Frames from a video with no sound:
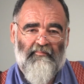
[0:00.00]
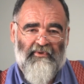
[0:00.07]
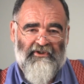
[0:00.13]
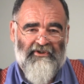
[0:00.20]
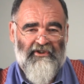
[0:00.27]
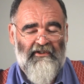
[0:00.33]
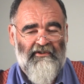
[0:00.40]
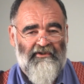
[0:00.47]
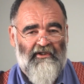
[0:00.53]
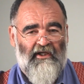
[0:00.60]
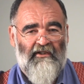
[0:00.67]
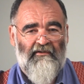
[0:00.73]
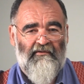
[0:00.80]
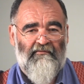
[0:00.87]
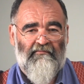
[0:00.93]
But since
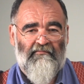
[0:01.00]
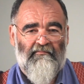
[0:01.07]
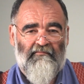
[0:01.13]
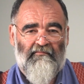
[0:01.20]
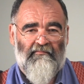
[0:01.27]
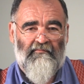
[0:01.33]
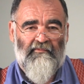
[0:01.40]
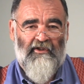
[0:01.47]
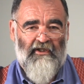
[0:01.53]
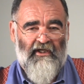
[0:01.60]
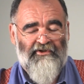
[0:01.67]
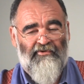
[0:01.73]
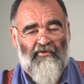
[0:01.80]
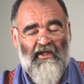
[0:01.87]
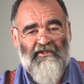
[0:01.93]
then, the
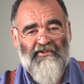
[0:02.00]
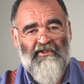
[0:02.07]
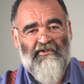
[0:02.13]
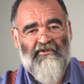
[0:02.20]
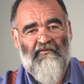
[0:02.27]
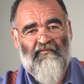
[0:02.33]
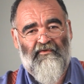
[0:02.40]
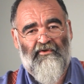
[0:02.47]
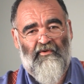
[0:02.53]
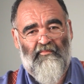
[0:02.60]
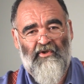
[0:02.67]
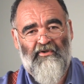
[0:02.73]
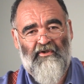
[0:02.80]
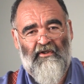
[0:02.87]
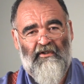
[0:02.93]
natural assets of the
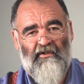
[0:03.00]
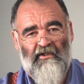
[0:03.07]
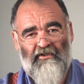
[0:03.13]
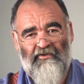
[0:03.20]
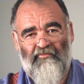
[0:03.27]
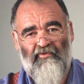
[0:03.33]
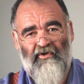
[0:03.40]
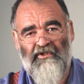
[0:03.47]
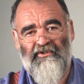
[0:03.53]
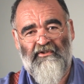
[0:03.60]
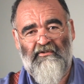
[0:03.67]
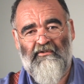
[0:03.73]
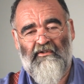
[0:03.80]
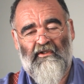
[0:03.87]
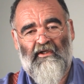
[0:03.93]
community and the
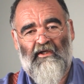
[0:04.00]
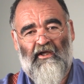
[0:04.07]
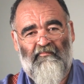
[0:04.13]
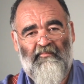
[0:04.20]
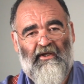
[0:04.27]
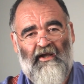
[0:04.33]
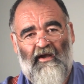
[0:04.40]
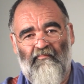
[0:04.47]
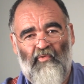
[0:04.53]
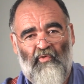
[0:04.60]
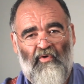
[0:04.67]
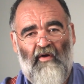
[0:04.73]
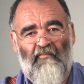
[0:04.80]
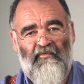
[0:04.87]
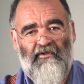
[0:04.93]
region have become
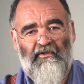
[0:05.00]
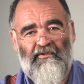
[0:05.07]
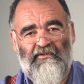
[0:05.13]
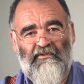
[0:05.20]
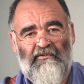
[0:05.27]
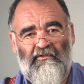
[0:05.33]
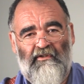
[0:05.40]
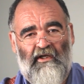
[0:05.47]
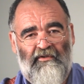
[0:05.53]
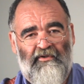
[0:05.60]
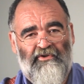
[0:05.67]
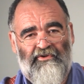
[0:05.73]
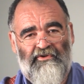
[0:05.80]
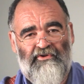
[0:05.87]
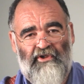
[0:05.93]
more obvious, and
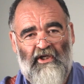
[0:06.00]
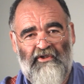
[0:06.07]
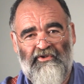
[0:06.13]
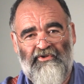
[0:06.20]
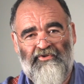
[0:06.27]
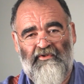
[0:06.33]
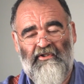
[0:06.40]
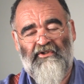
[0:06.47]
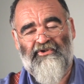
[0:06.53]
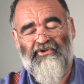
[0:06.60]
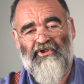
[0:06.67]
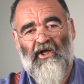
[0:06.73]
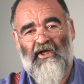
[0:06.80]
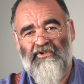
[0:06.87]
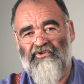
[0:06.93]
the industry has
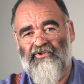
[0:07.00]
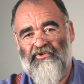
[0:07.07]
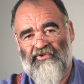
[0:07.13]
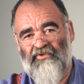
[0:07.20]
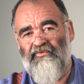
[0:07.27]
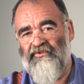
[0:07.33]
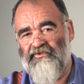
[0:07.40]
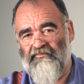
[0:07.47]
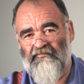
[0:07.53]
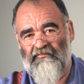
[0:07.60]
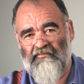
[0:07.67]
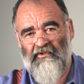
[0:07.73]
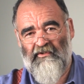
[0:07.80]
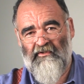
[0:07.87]
changed to tourism.